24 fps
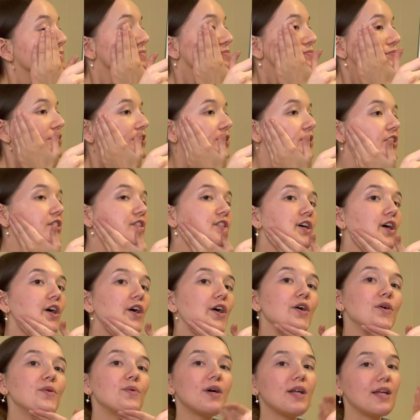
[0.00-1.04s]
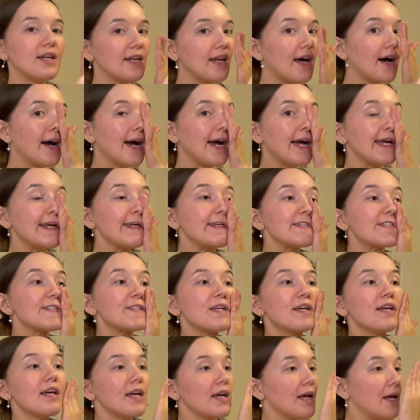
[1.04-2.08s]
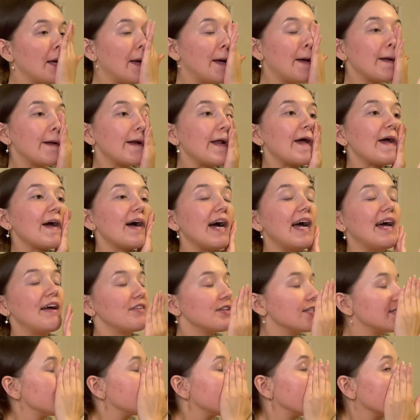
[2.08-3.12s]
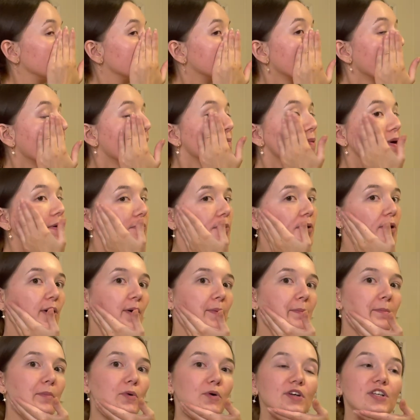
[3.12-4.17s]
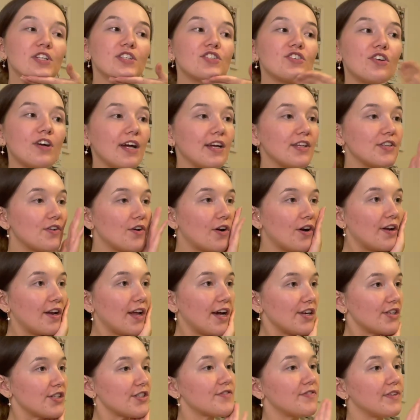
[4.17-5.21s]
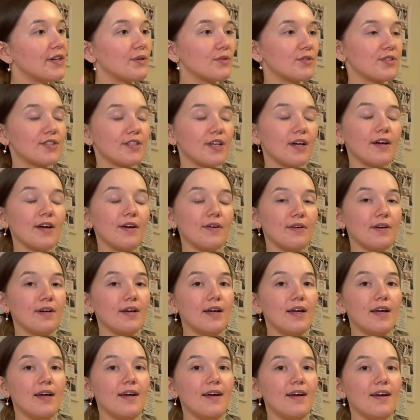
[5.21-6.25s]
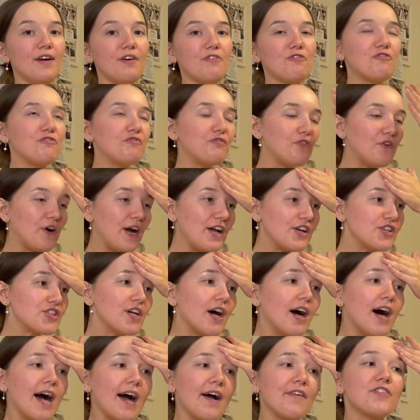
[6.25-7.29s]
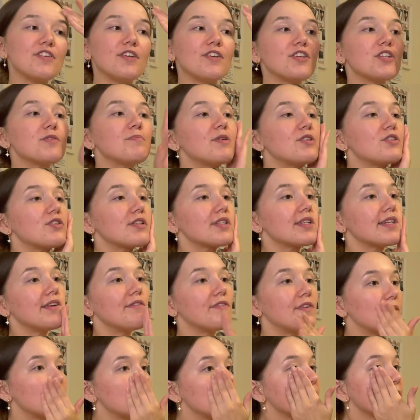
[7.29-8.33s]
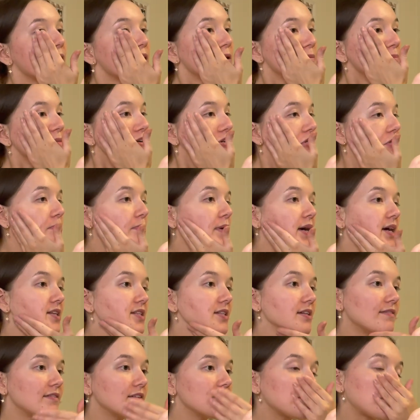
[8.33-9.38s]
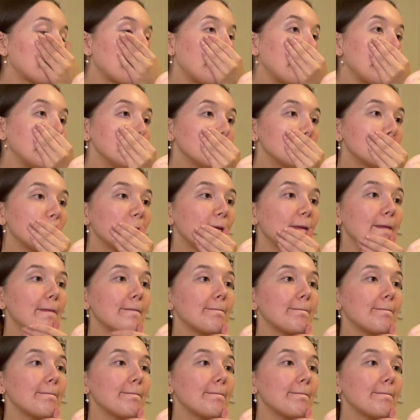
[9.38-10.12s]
So nice. Like every single time I put moisturiser on, I just feel so fresh after. It just makes your skin feel so much better. It's crazy.